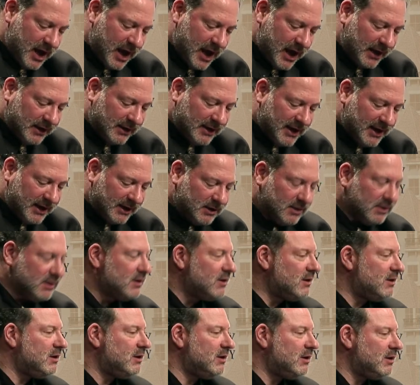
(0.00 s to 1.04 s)
and
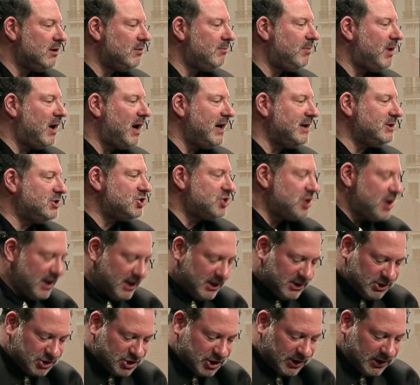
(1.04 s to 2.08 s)
then by
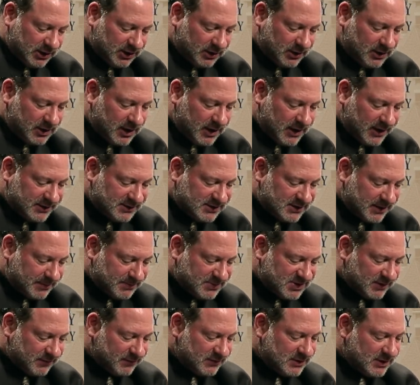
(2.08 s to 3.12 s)
Changing
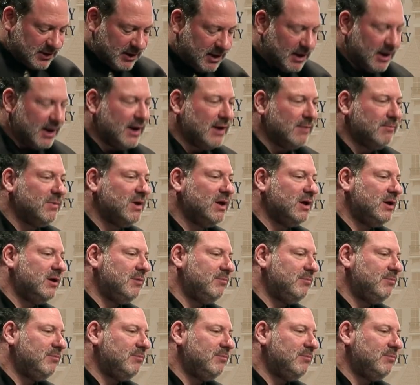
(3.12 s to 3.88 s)
Concepts of Time,